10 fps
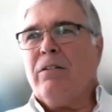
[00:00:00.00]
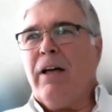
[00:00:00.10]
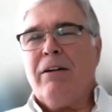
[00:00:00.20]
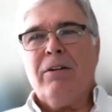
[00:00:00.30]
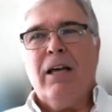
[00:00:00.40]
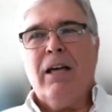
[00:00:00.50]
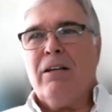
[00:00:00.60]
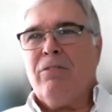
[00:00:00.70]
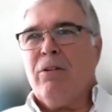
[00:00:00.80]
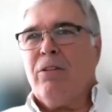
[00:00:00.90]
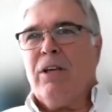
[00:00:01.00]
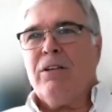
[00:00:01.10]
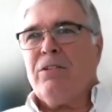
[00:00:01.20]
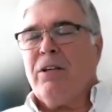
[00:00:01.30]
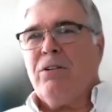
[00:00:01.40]
advocating for
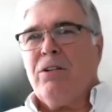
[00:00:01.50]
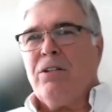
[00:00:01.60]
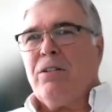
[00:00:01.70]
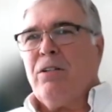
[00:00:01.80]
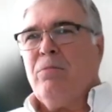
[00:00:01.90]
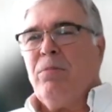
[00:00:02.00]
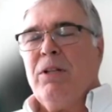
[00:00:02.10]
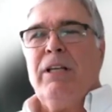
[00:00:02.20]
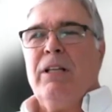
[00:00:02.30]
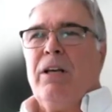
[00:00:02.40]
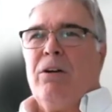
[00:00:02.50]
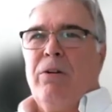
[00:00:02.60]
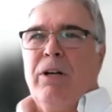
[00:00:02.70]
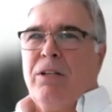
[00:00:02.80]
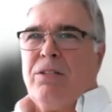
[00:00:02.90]
things that are just completely
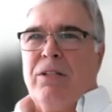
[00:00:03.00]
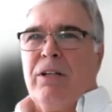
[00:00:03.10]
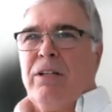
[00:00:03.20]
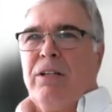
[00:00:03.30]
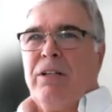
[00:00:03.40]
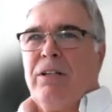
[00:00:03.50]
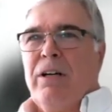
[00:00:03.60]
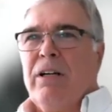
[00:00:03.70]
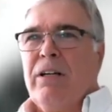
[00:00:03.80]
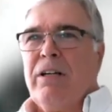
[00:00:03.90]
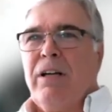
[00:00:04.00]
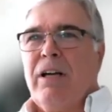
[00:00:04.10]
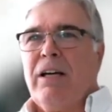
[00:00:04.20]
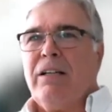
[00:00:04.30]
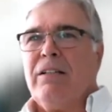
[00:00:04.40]
unrealistic,
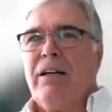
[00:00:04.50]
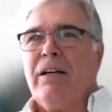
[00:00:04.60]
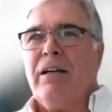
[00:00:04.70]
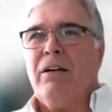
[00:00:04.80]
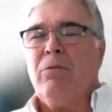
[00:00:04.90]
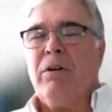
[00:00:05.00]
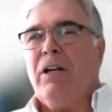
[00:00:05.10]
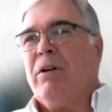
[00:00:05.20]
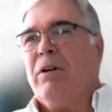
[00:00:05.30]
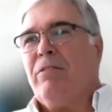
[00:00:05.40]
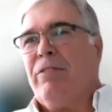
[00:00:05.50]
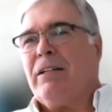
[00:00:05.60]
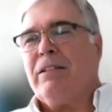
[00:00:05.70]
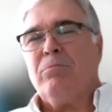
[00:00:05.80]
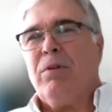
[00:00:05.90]
and would in
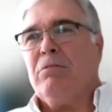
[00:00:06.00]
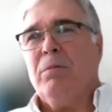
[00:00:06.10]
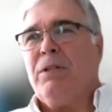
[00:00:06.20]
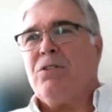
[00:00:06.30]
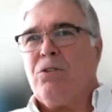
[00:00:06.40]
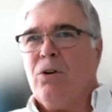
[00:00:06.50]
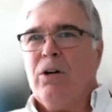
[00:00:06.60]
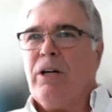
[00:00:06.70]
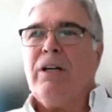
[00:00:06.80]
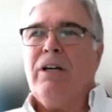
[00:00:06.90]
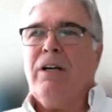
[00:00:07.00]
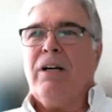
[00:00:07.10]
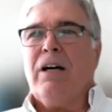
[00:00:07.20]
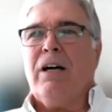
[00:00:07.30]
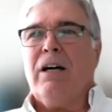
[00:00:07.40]
fact probably destroy
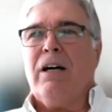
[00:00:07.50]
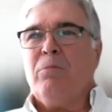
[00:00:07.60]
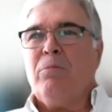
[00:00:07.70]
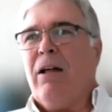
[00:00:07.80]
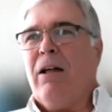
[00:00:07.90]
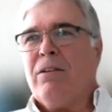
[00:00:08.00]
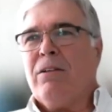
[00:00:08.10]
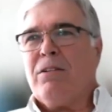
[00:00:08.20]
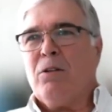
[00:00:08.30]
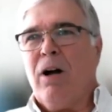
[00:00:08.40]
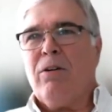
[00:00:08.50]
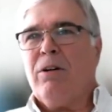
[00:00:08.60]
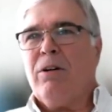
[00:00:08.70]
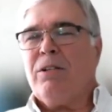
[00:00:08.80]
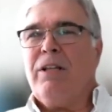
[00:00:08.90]
the balance and the
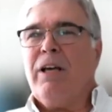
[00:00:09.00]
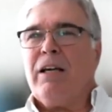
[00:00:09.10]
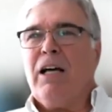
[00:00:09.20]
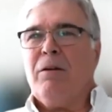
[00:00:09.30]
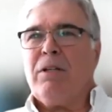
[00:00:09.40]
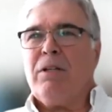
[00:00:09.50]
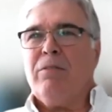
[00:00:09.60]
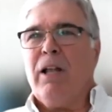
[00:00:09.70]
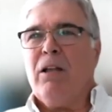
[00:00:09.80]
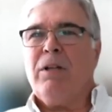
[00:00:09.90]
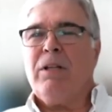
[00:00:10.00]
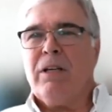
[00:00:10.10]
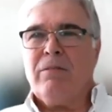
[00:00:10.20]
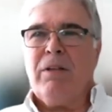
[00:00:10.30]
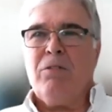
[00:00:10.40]
progress and the economic development
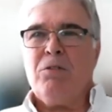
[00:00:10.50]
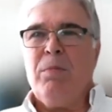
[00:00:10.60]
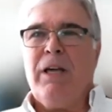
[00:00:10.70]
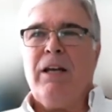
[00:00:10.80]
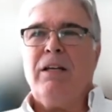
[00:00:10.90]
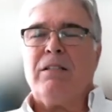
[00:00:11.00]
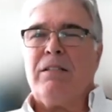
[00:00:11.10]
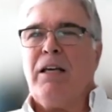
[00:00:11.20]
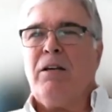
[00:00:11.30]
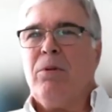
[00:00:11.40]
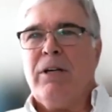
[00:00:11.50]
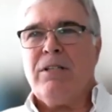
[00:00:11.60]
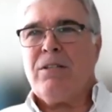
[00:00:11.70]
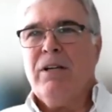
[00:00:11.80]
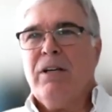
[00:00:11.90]
that is beginning to take
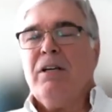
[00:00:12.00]
place,